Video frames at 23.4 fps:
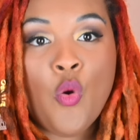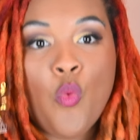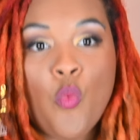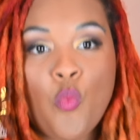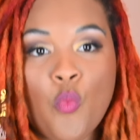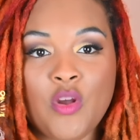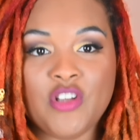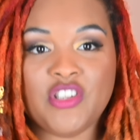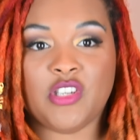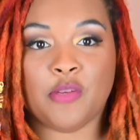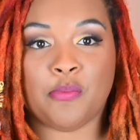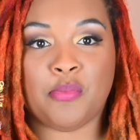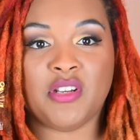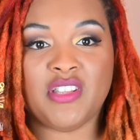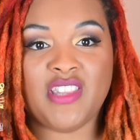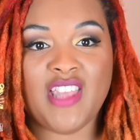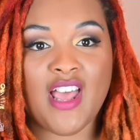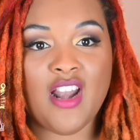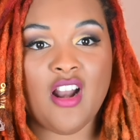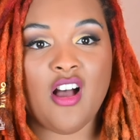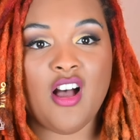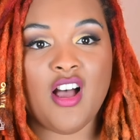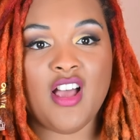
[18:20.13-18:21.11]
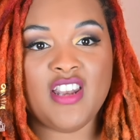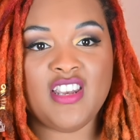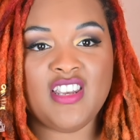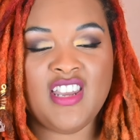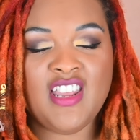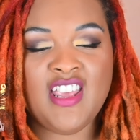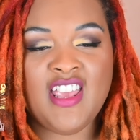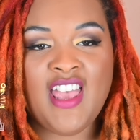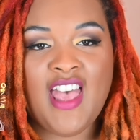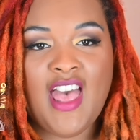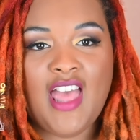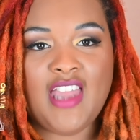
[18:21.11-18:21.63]
once you put that on
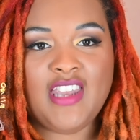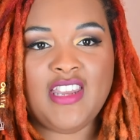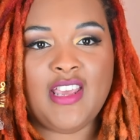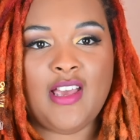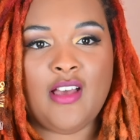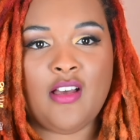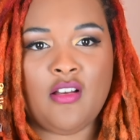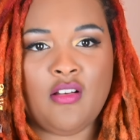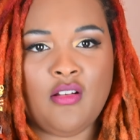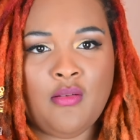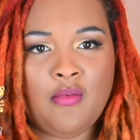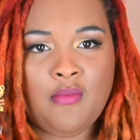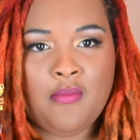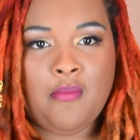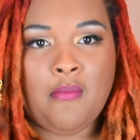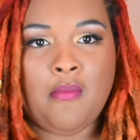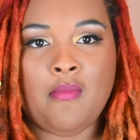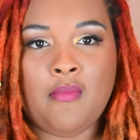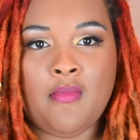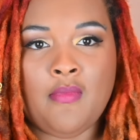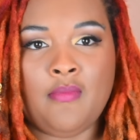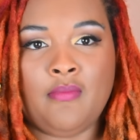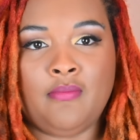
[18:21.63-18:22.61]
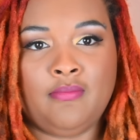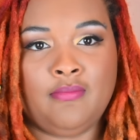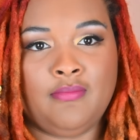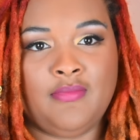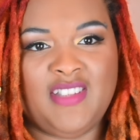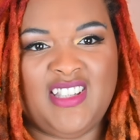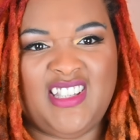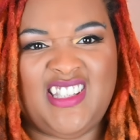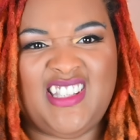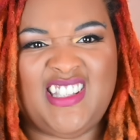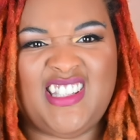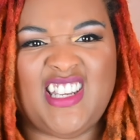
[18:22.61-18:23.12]
and you
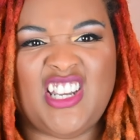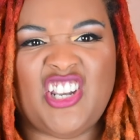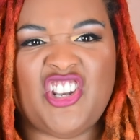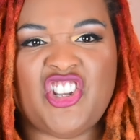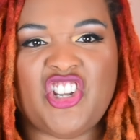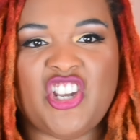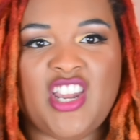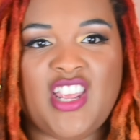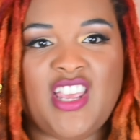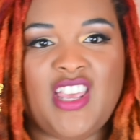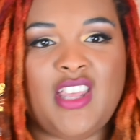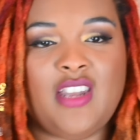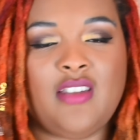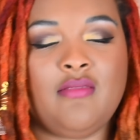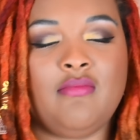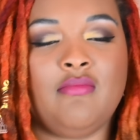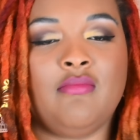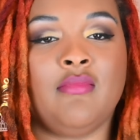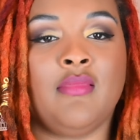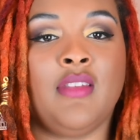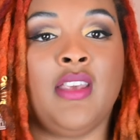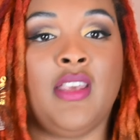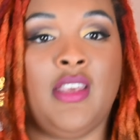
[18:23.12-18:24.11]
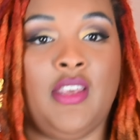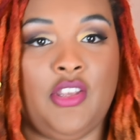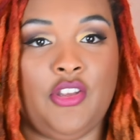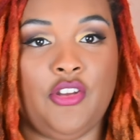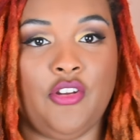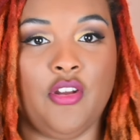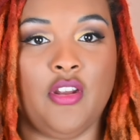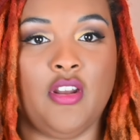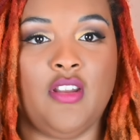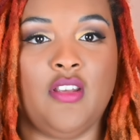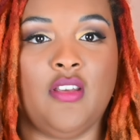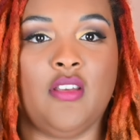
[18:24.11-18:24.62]
cinch it in, you're
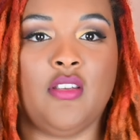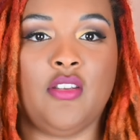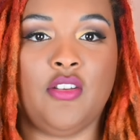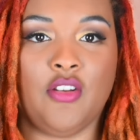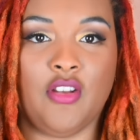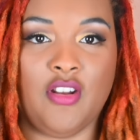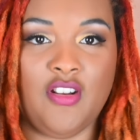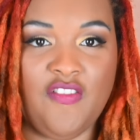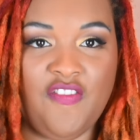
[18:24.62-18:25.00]
gonna